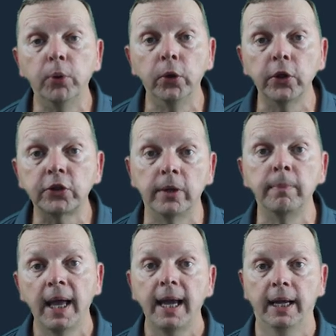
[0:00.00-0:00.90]

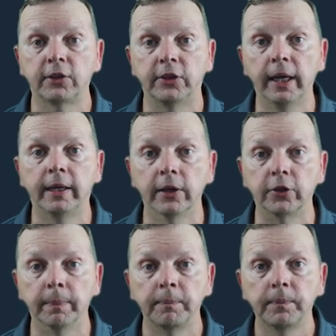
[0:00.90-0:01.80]
Buddhism, and
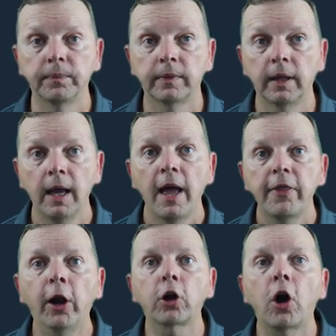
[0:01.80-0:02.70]
Sikhism.
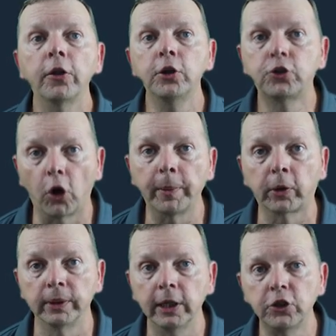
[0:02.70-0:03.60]
They are called the
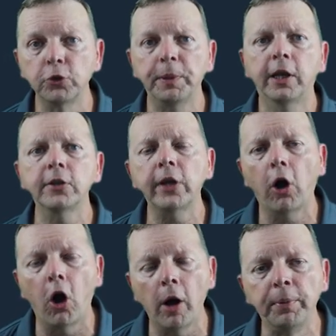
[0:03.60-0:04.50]
Dharmic religions because they
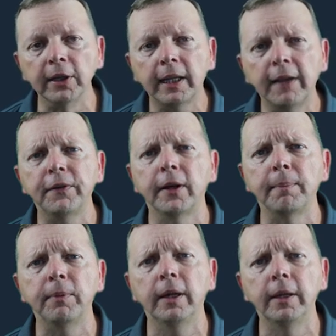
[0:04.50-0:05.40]
all believe in
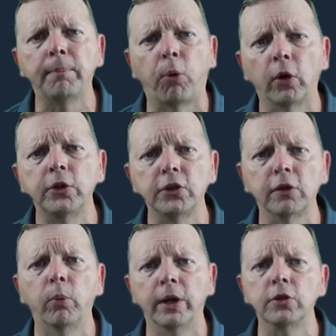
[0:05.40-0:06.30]
the, in the importance
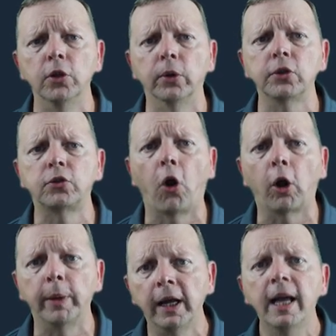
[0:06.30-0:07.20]
of what is known as
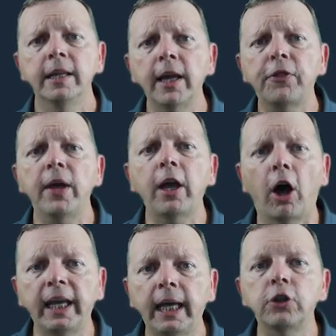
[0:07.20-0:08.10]
Dharma, yet
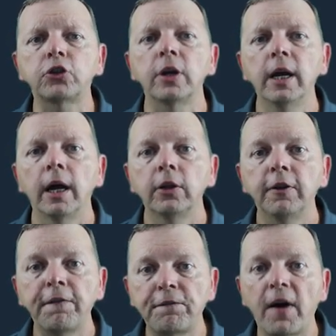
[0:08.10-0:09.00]
they each
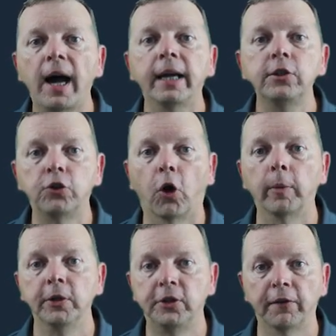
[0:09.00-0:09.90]
define
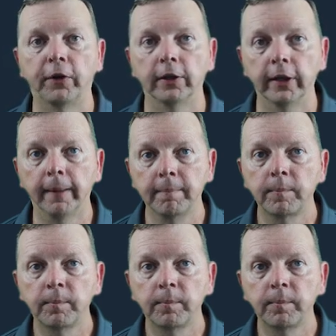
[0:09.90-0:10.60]
Dharma differently.